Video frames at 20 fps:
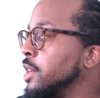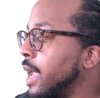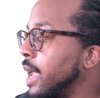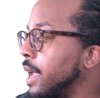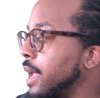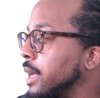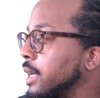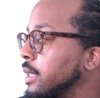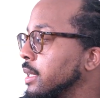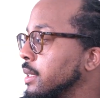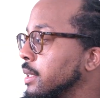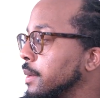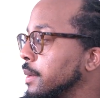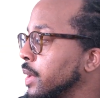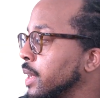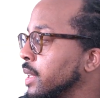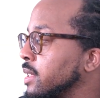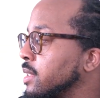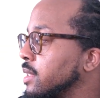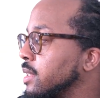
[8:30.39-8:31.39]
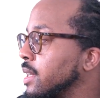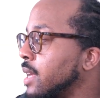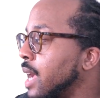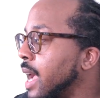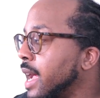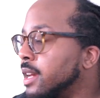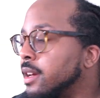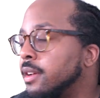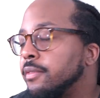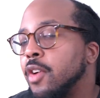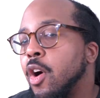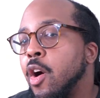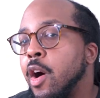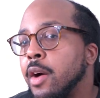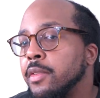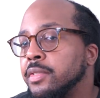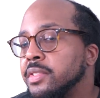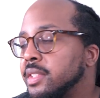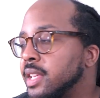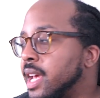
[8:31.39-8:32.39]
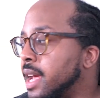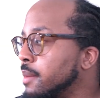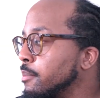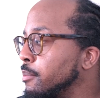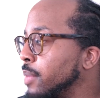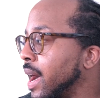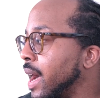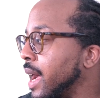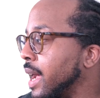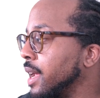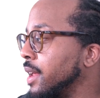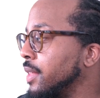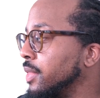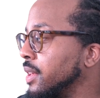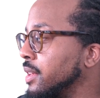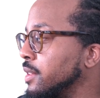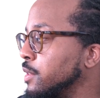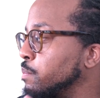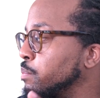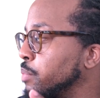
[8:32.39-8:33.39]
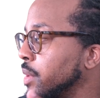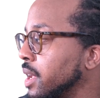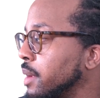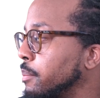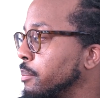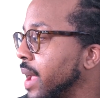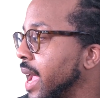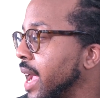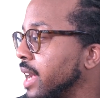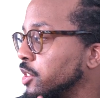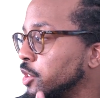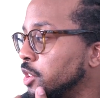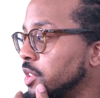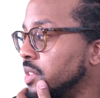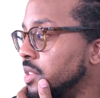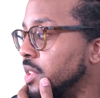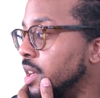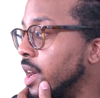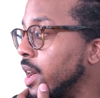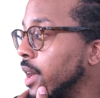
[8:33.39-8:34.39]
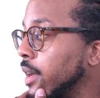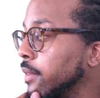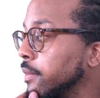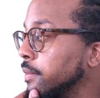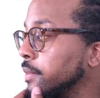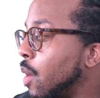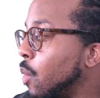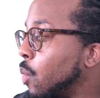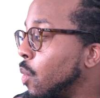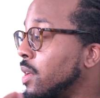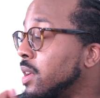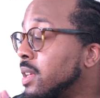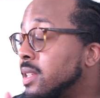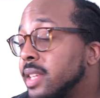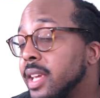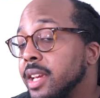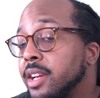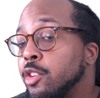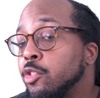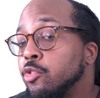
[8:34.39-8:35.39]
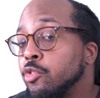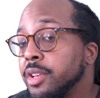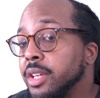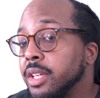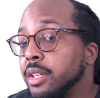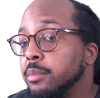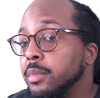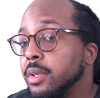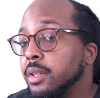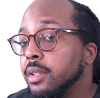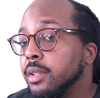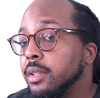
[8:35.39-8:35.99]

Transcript: and it's kind of offset by these big patches of, I want to say cream.